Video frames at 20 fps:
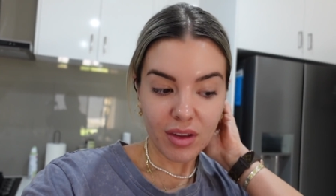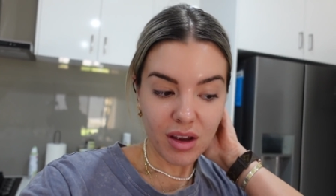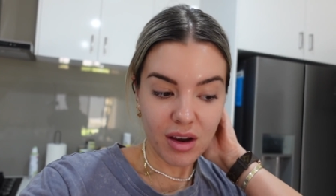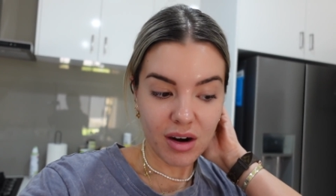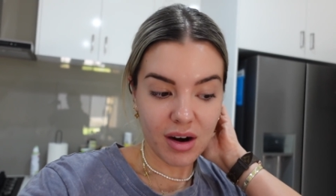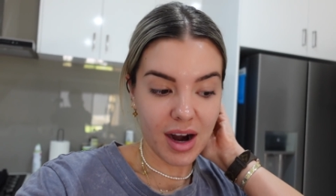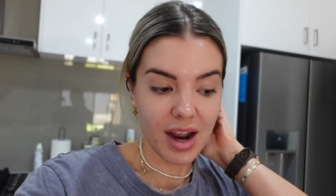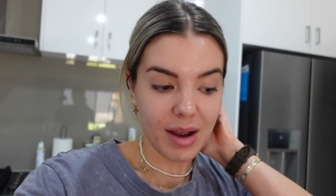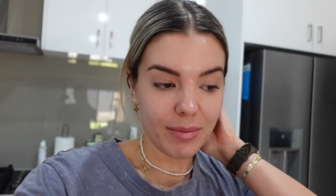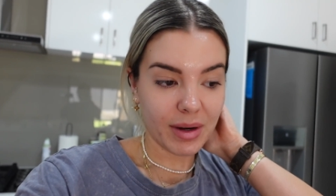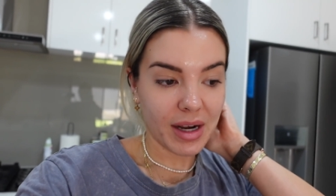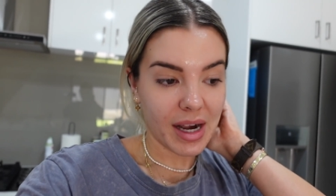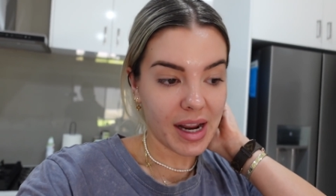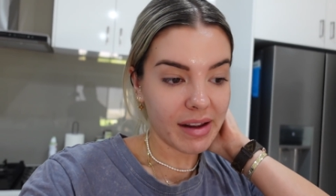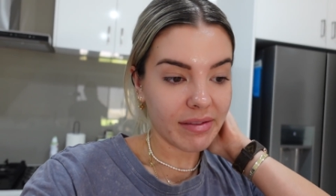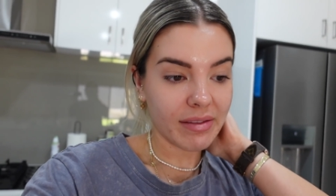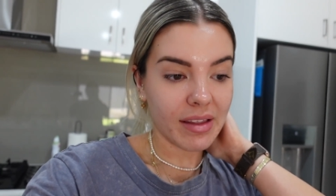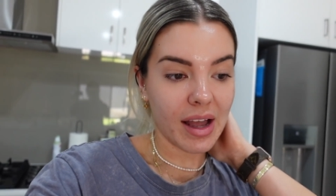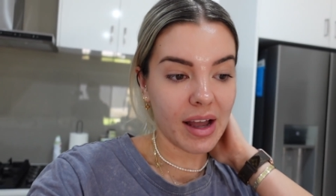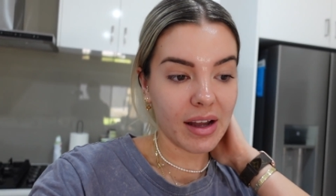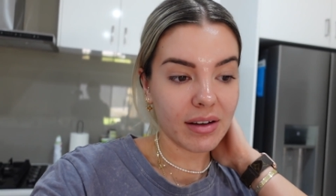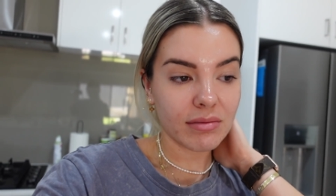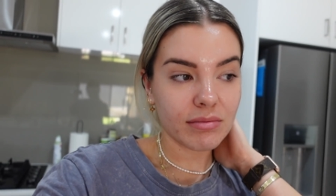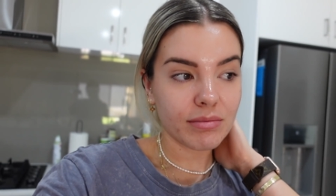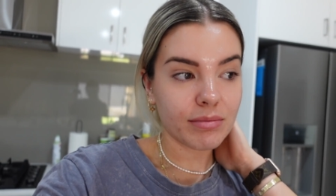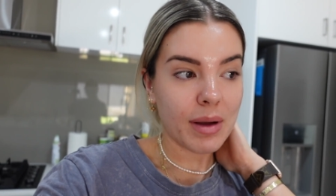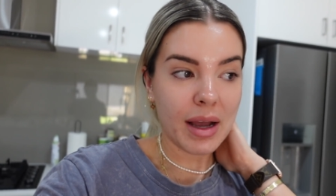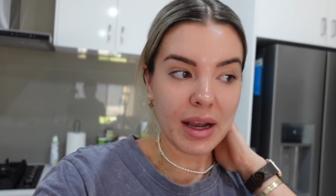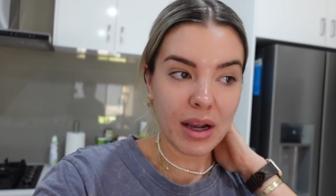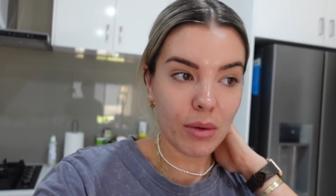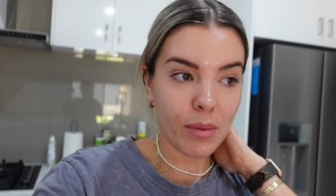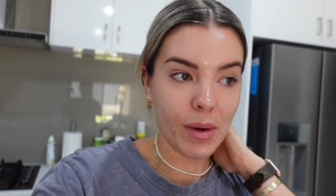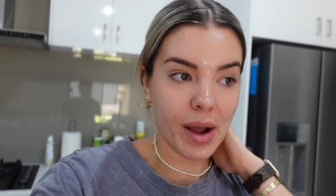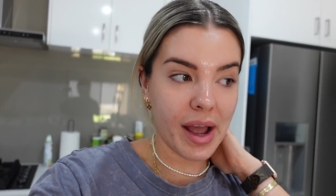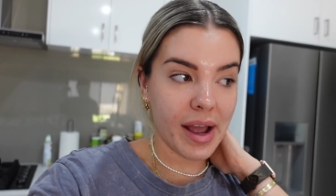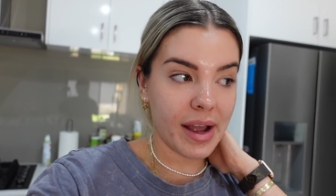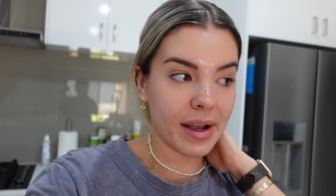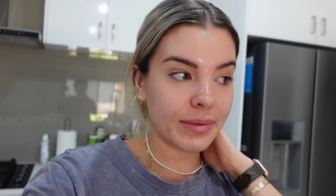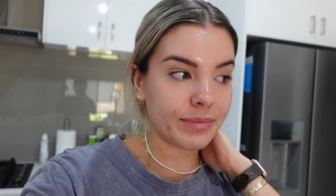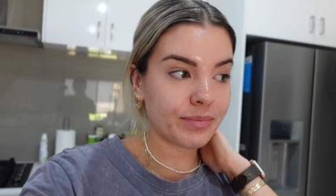All right, I'm gonna eat that, pack
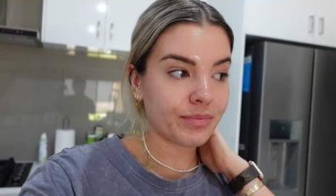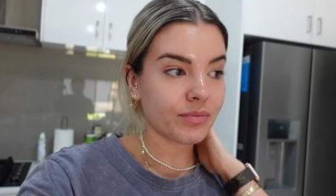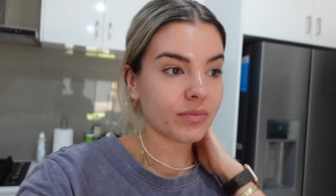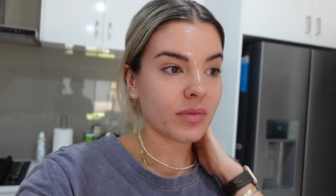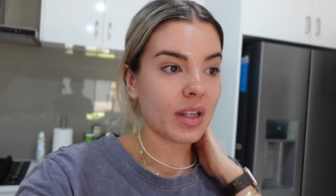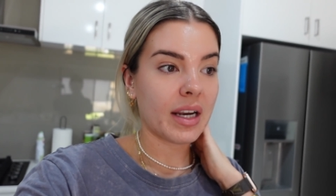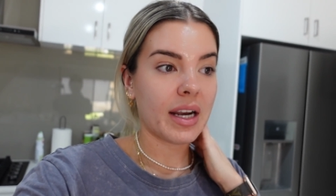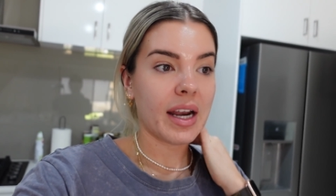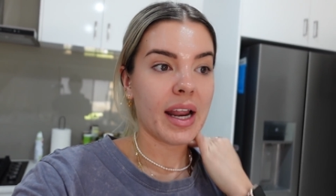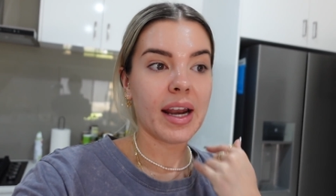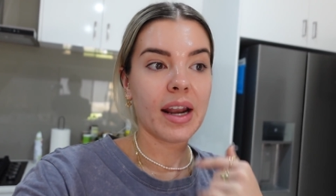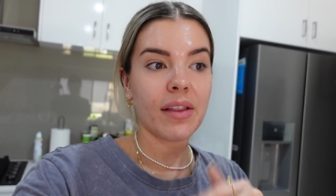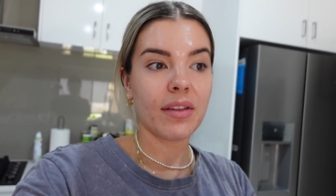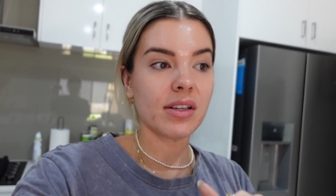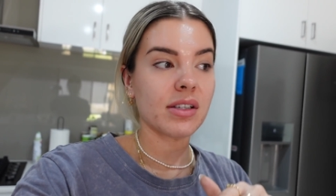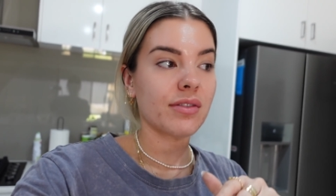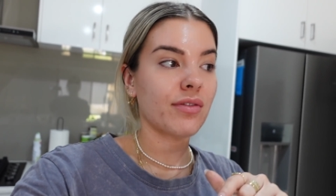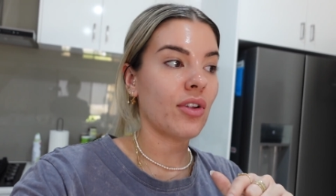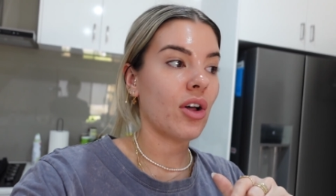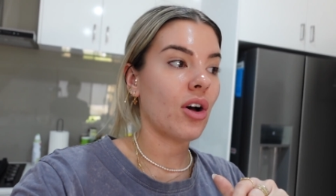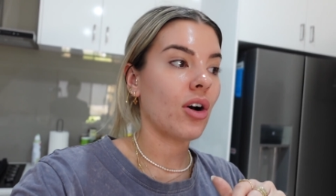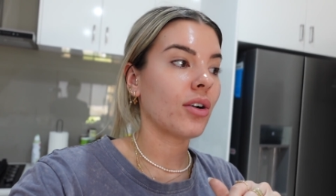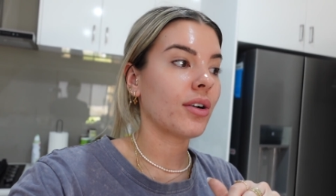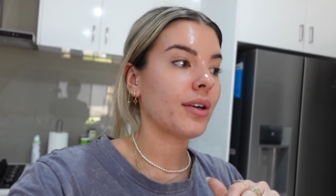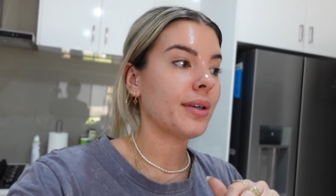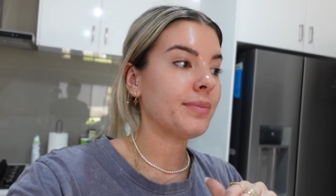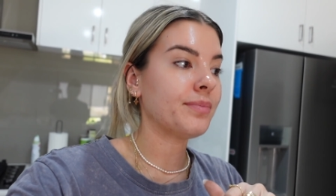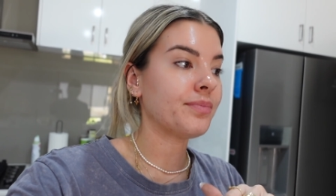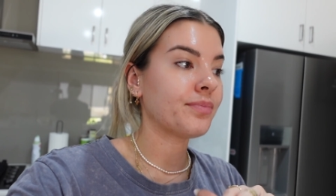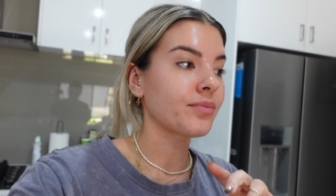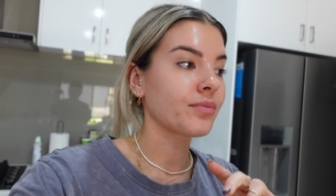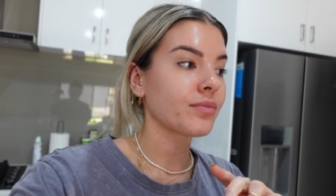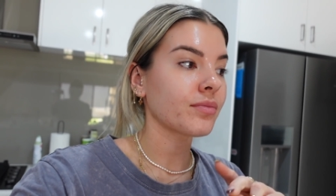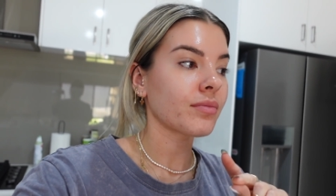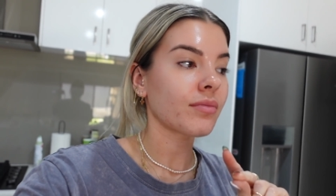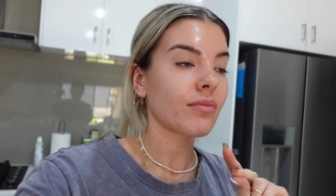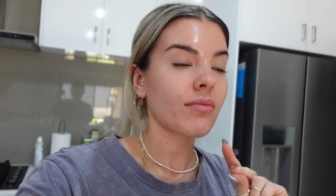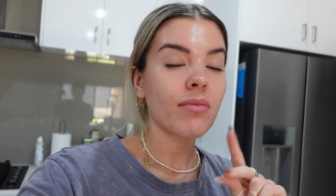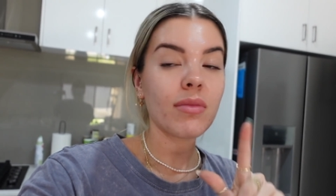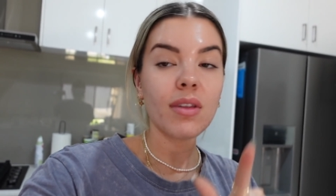away. I need to edit this vlog
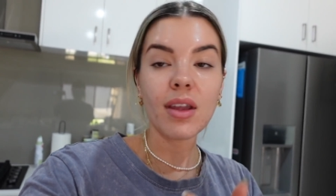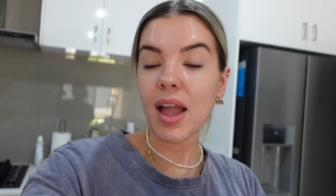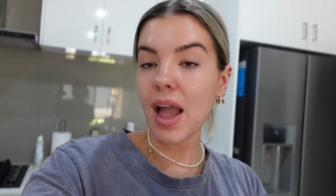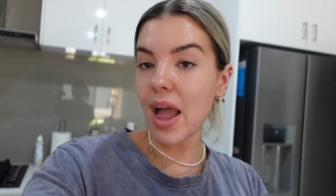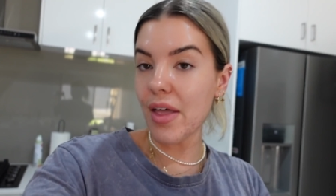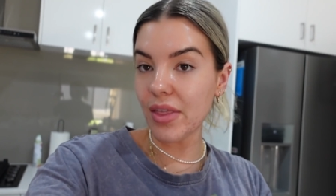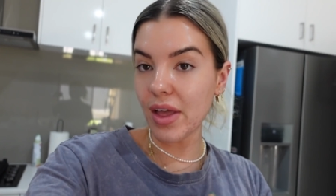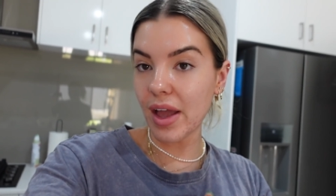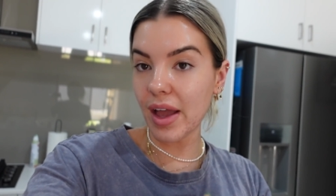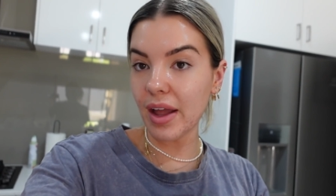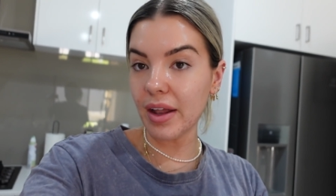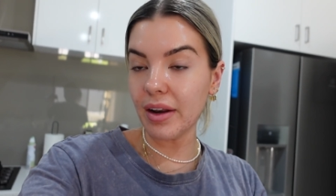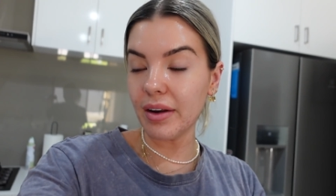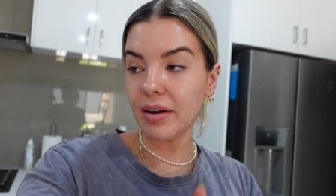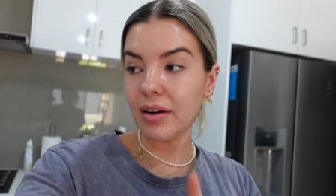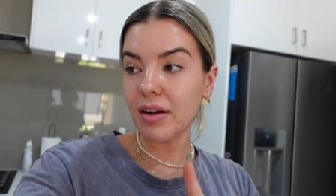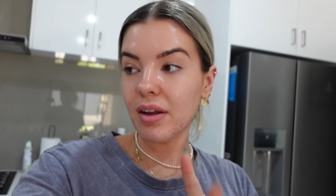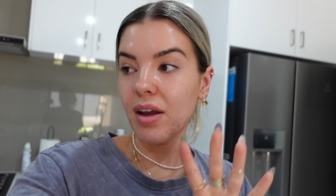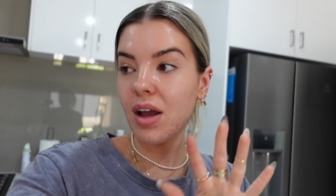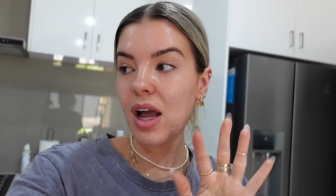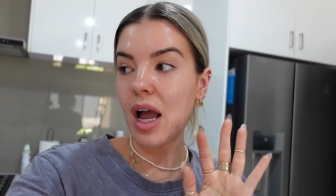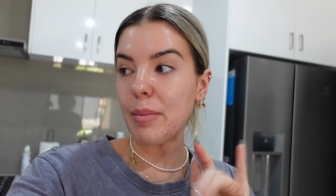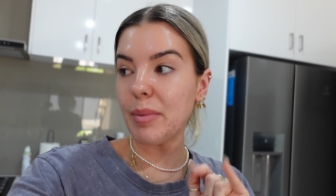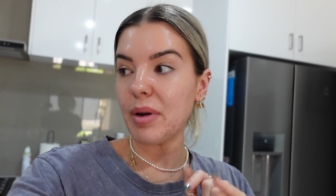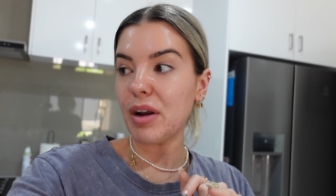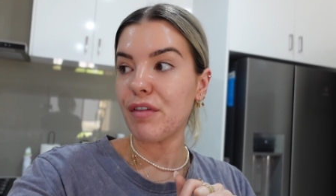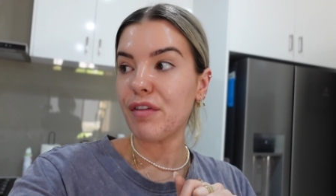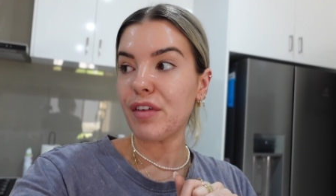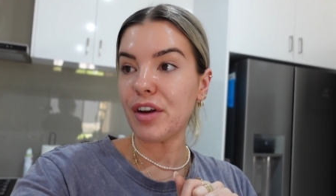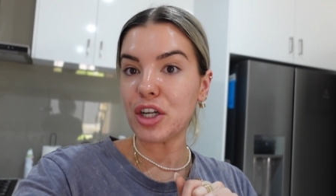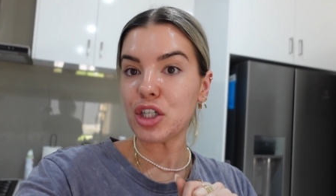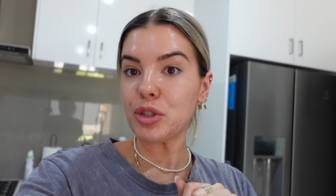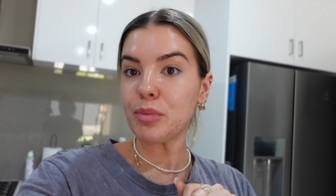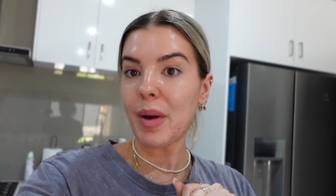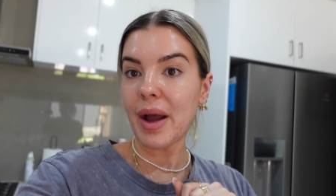and then I'm gonna finish